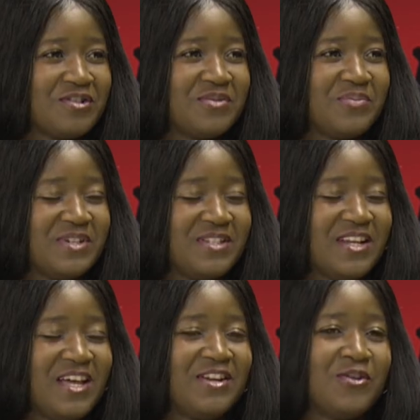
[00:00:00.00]
the
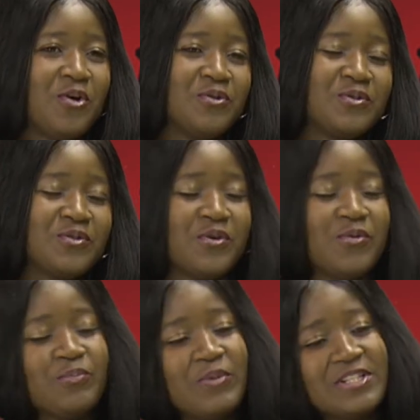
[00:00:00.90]
person, and
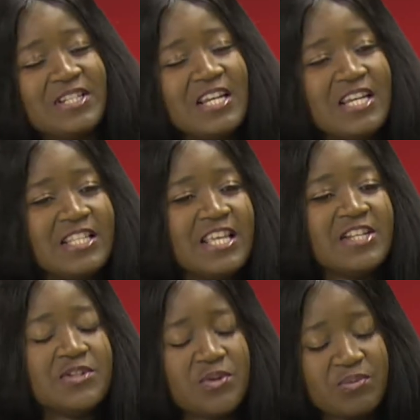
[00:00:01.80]
also, but
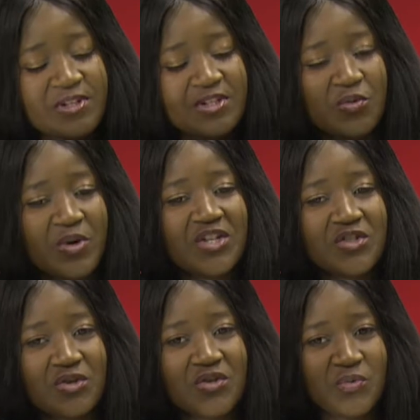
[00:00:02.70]
there's some
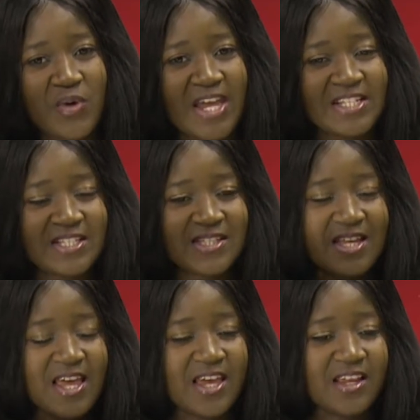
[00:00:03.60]
situations where they
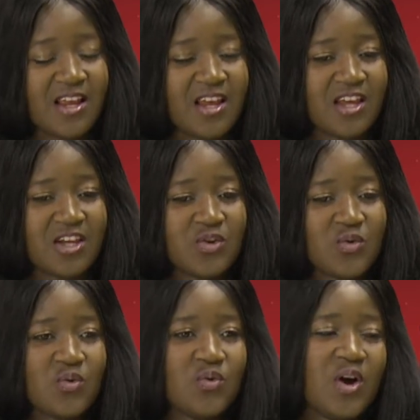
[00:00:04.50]
say
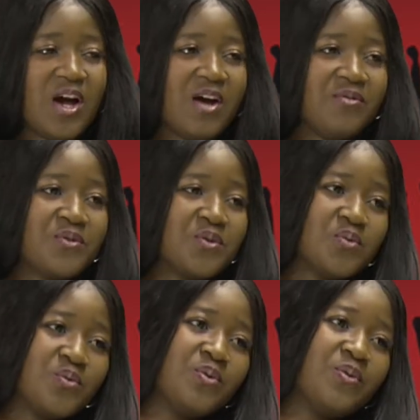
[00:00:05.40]
you have
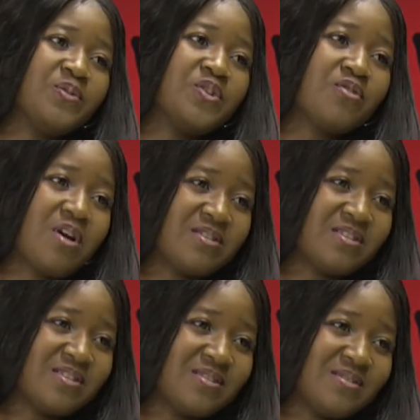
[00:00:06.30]
to
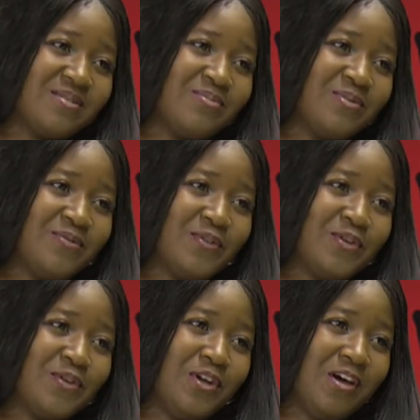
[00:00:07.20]
trust before
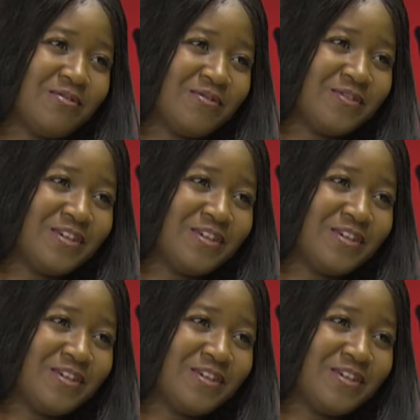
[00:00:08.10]
you love.